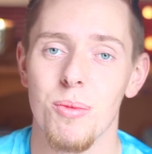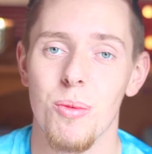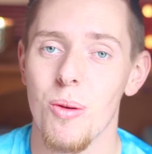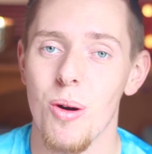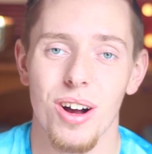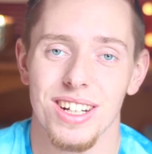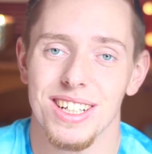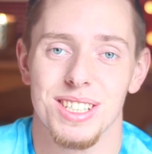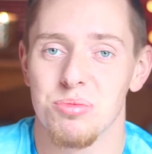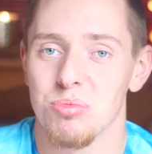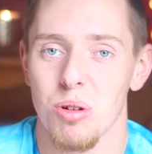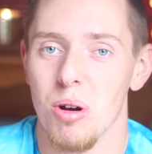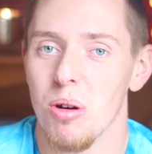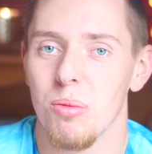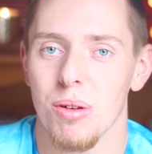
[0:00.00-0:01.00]
what is
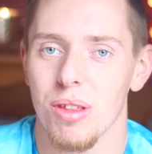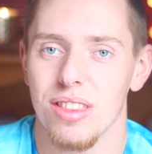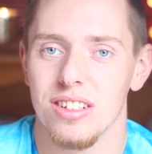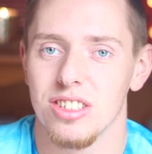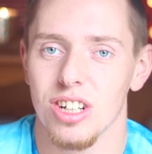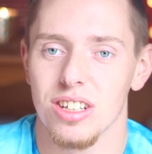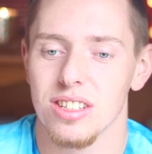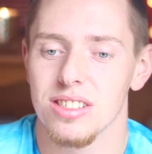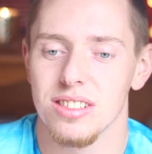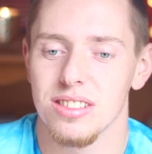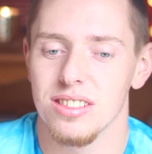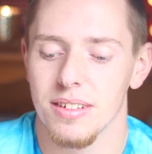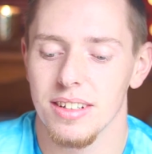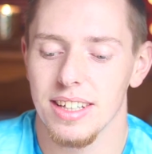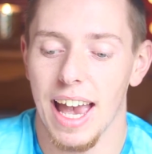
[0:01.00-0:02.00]
wrong with
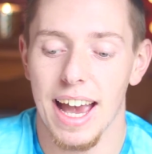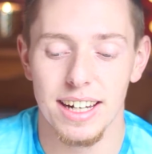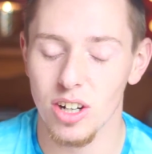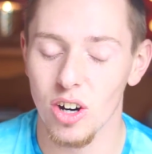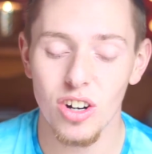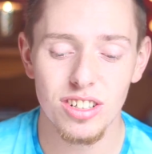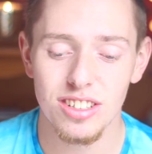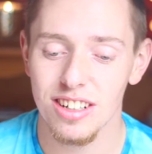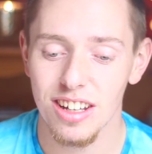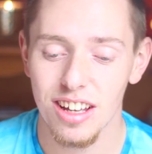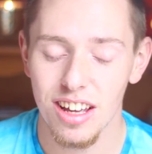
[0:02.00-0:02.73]
just getting on?